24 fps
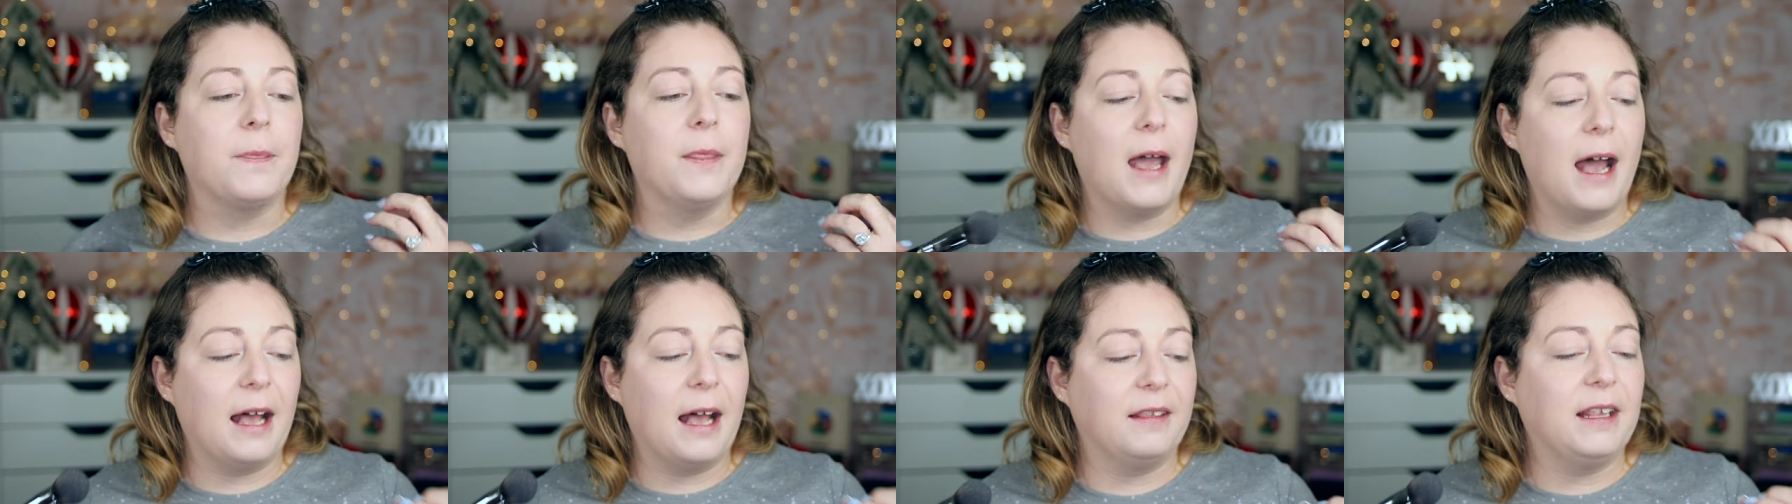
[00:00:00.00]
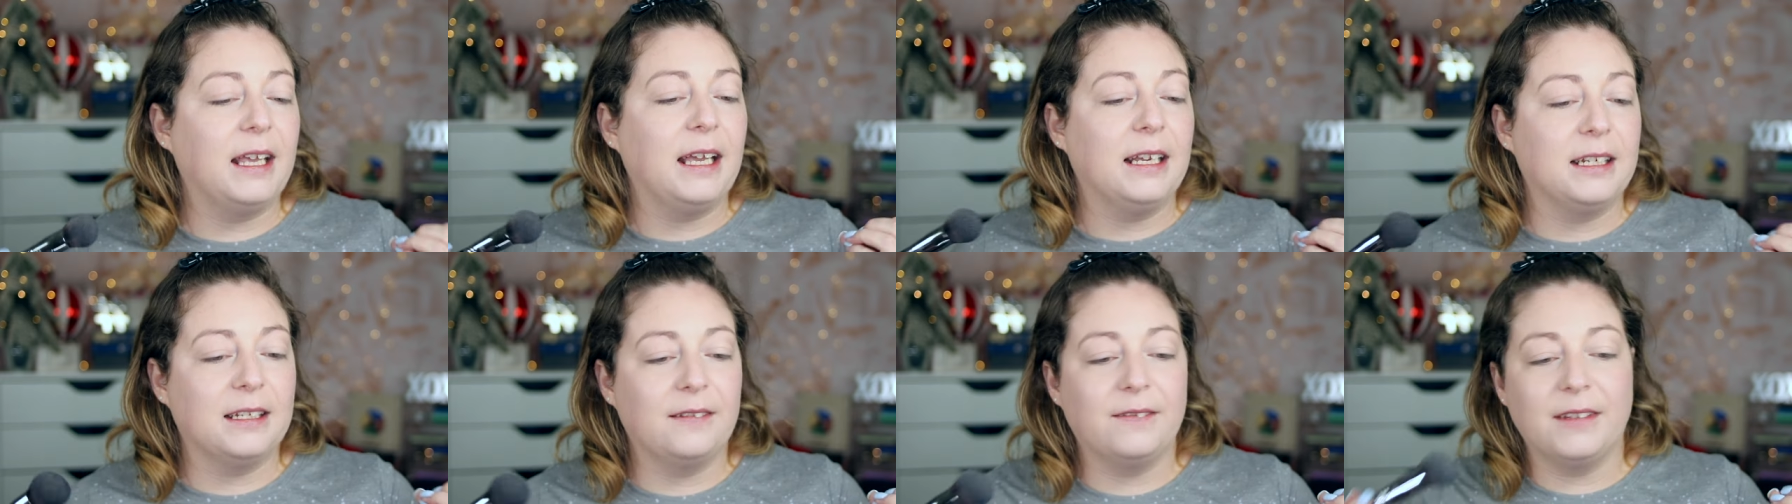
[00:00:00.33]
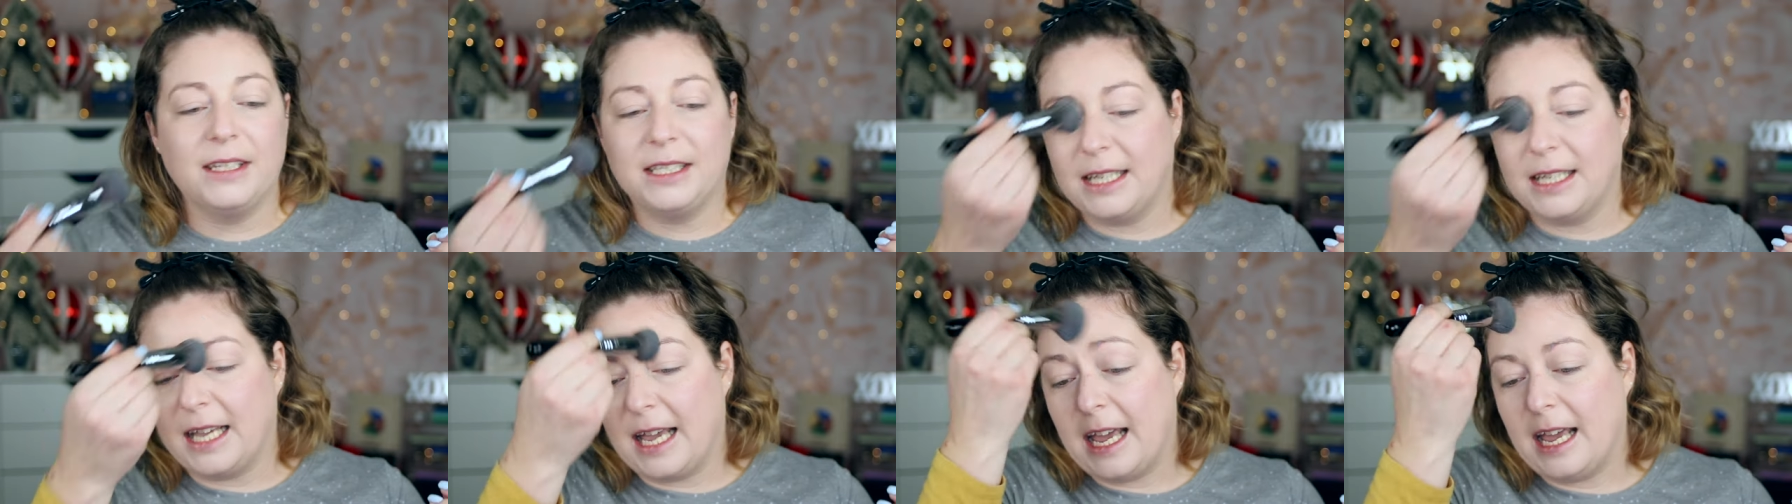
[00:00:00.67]
At the end of the
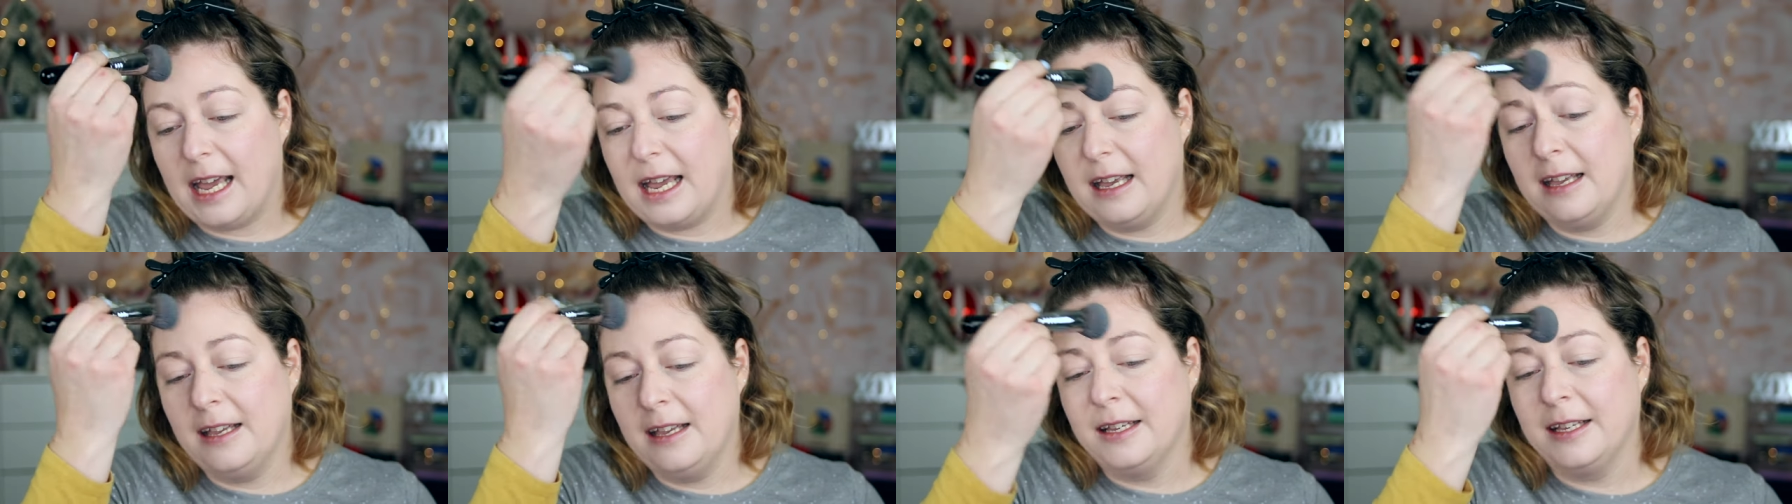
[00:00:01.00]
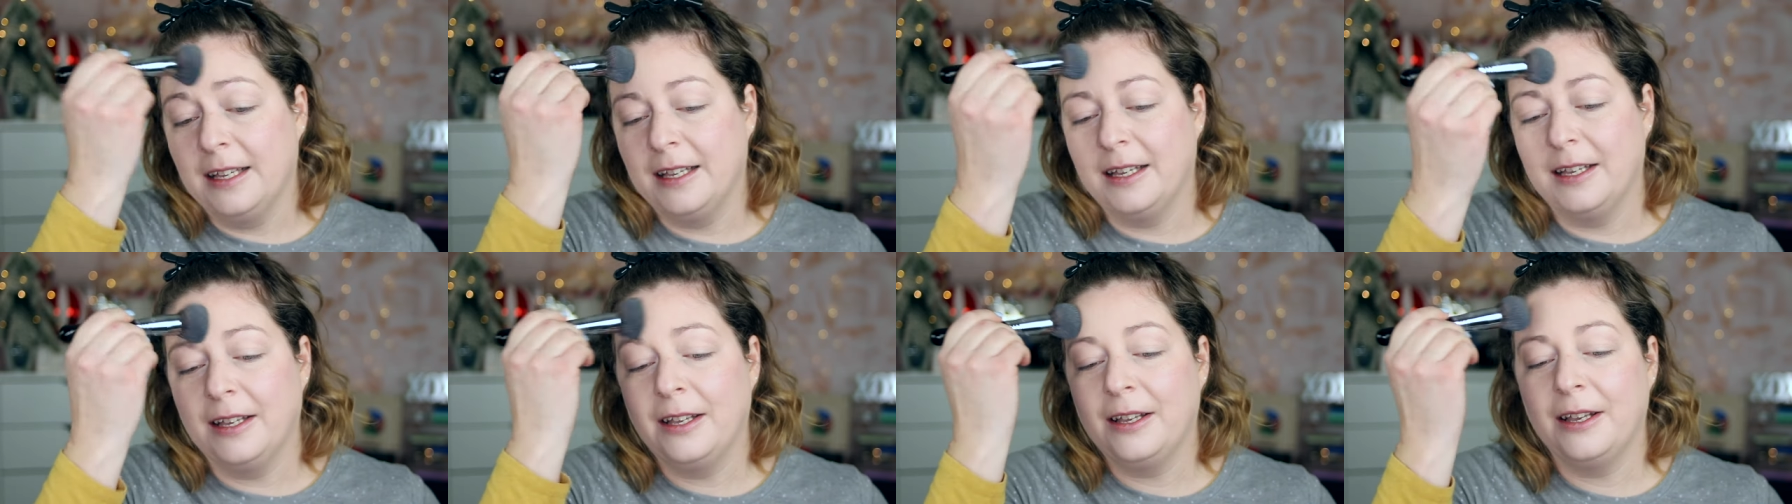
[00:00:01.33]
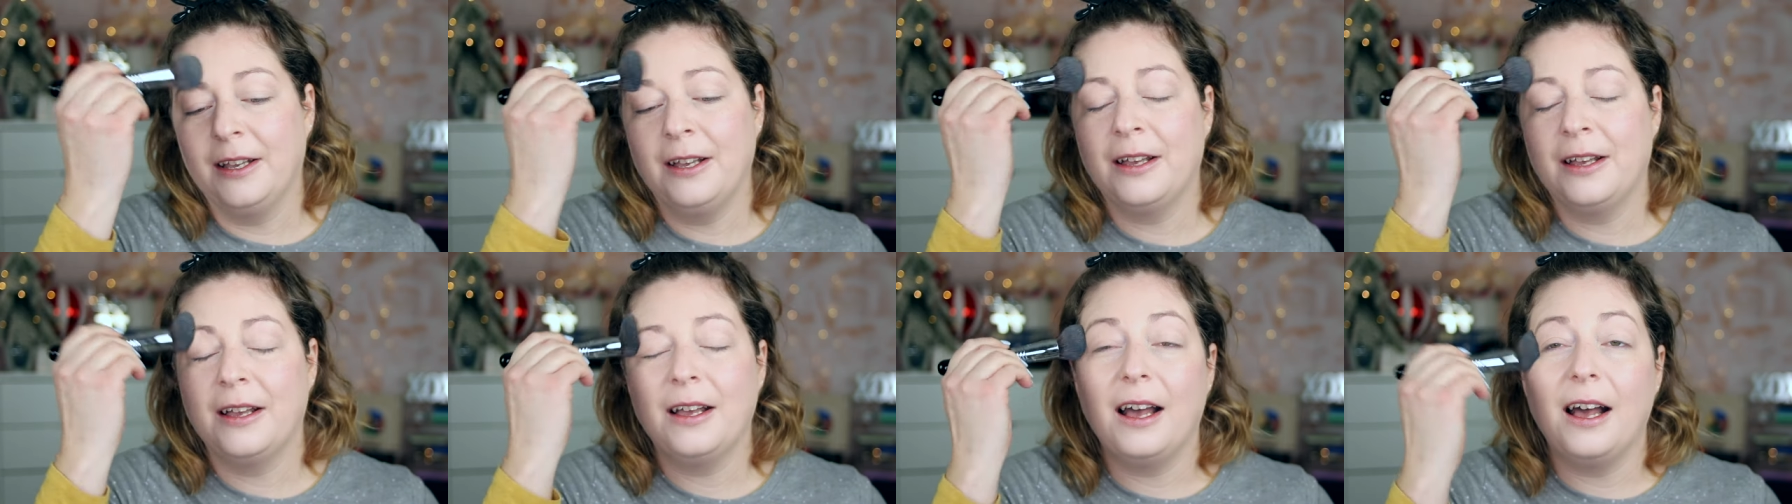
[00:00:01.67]
day,
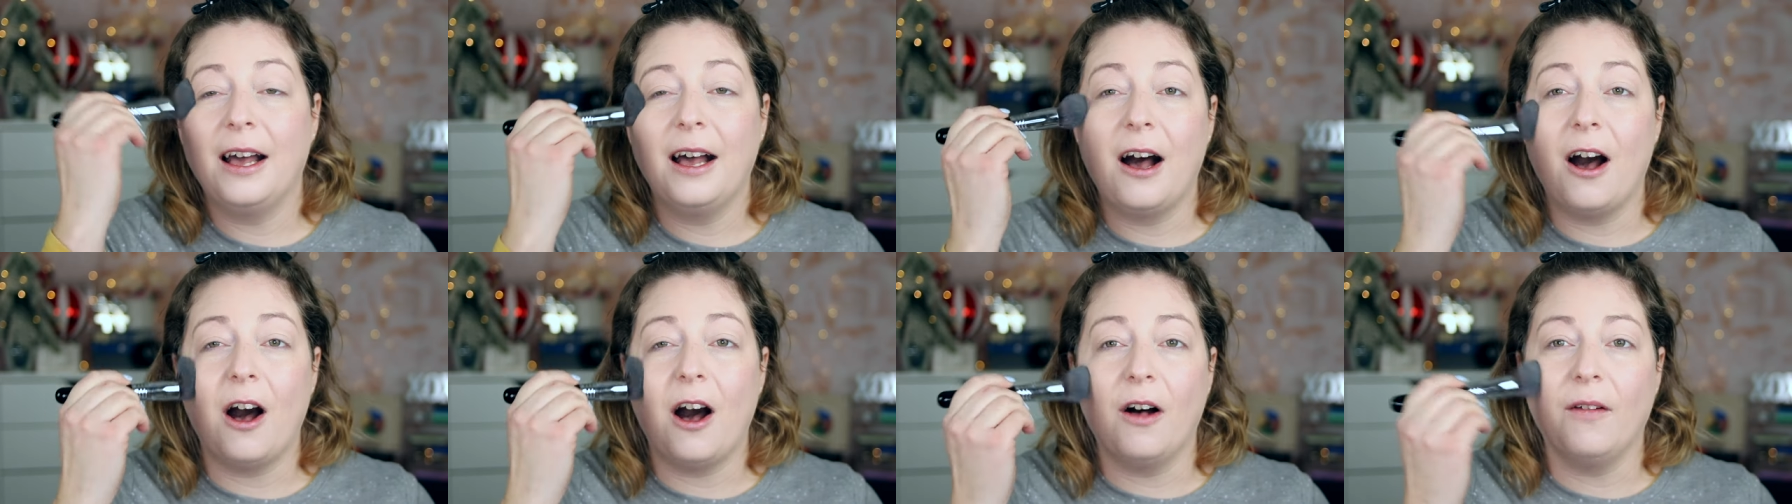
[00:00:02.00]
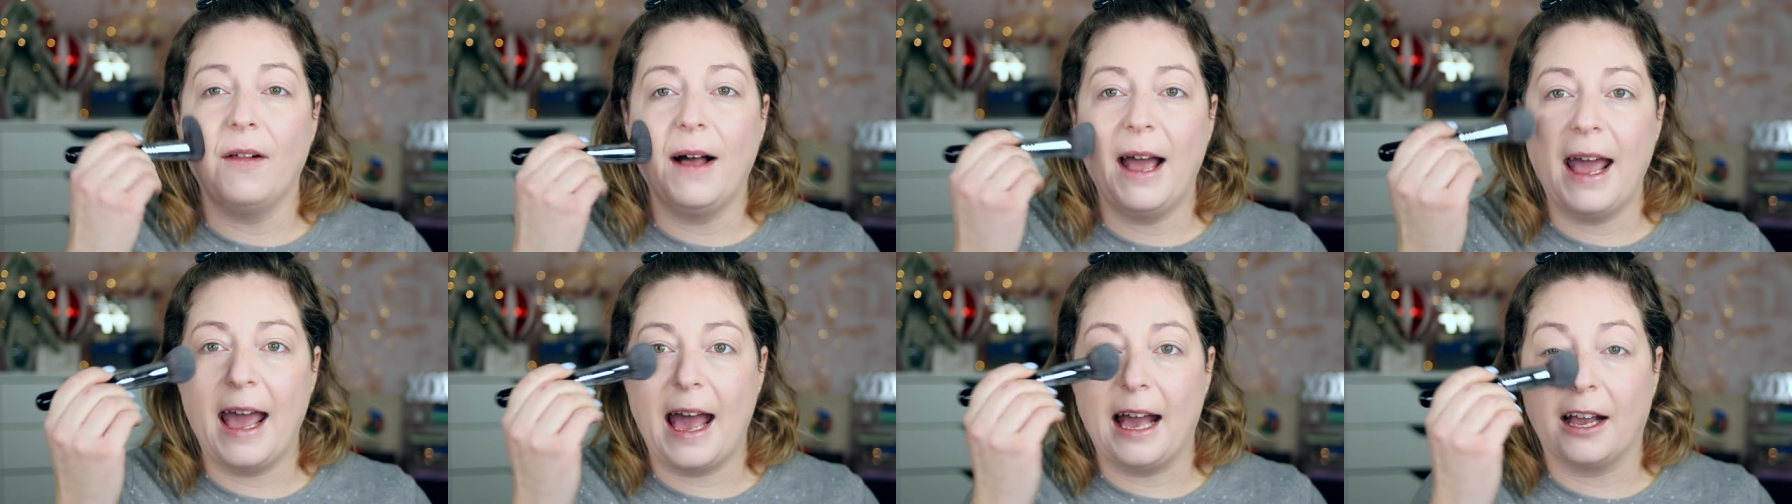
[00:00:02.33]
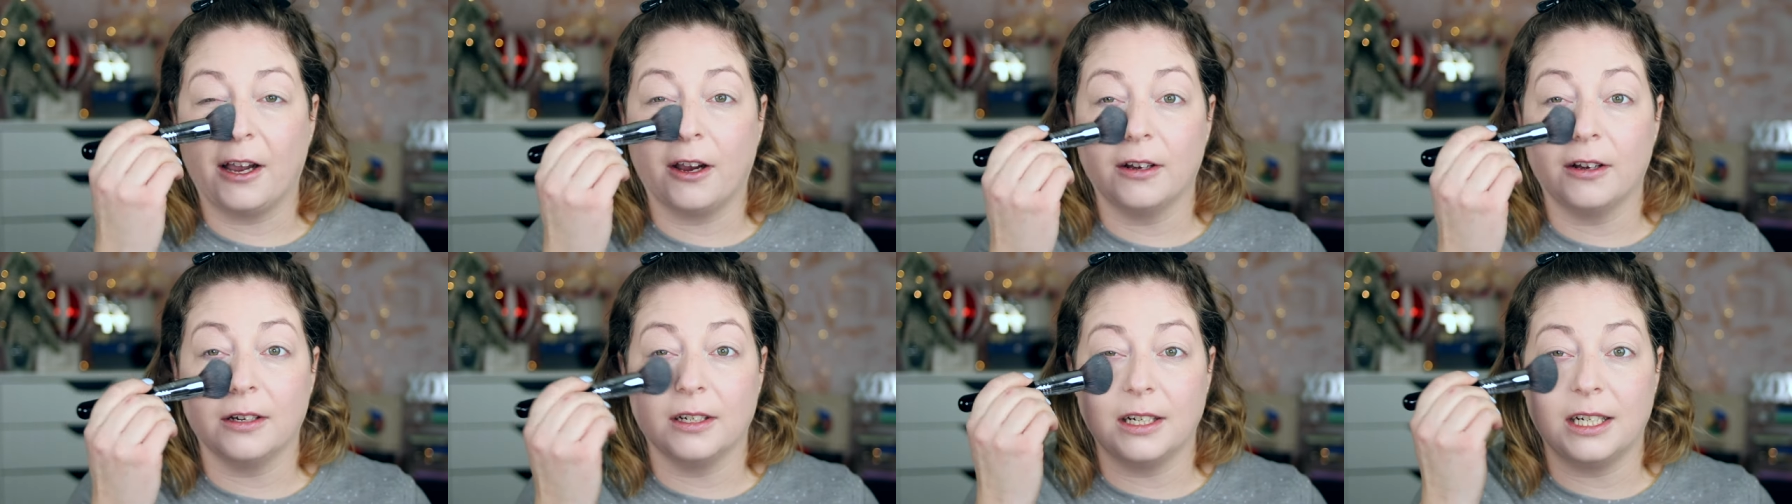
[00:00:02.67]
all a
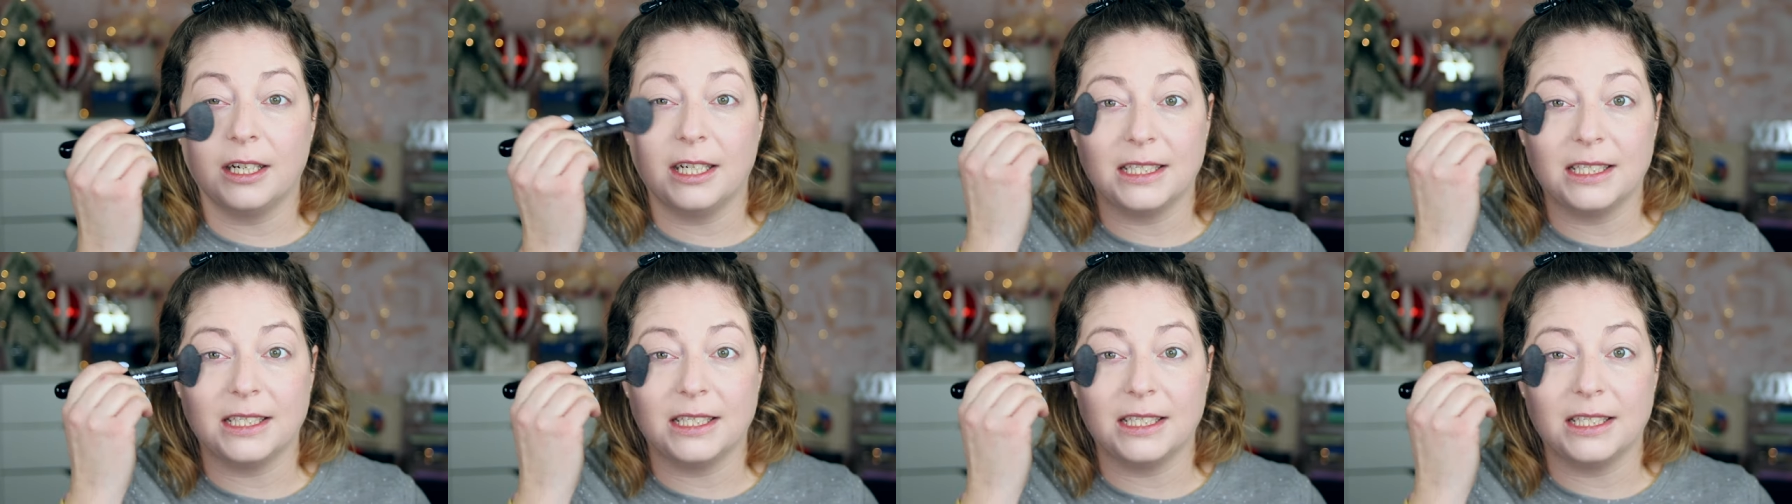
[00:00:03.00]
hacker